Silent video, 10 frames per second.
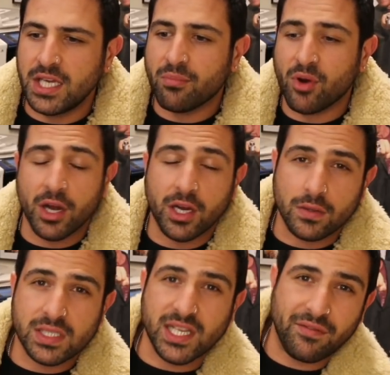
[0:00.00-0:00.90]
Near
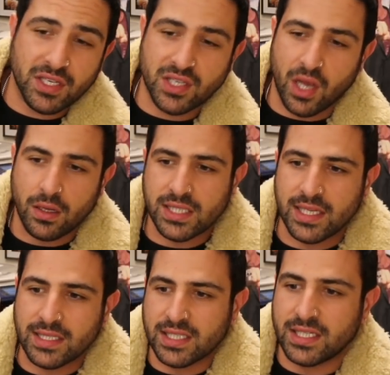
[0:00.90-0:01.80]
Protocol,
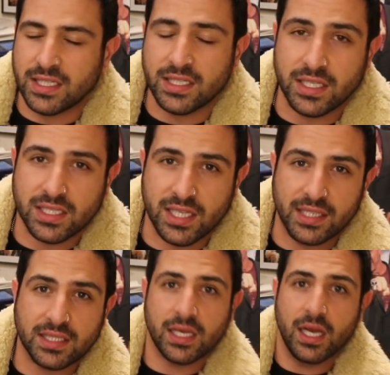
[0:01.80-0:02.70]

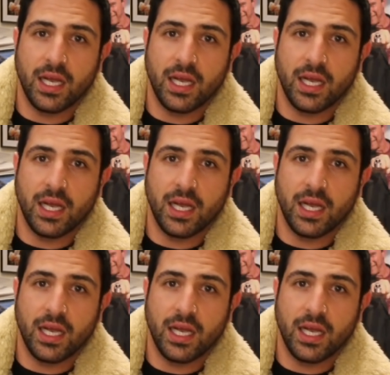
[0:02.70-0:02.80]
$7.66.